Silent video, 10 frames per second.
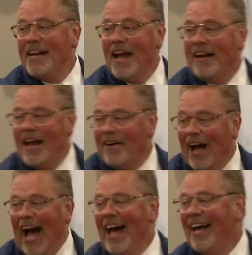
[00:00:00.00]
Now, now
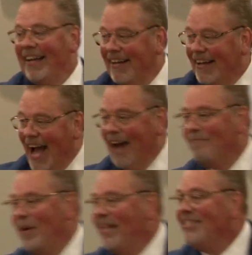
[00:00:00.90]
I,
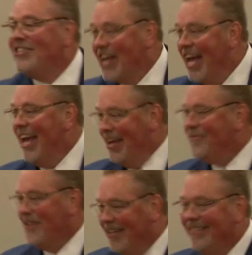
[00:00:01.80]
I've been
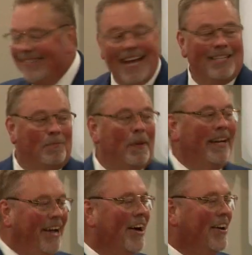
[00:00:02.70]
saved, thanks
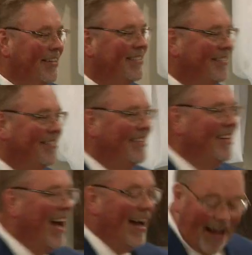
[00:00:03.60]
be to God.
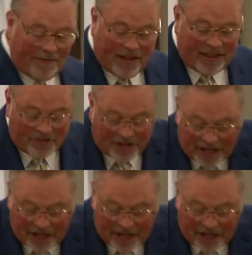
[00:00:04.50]
I, I, there's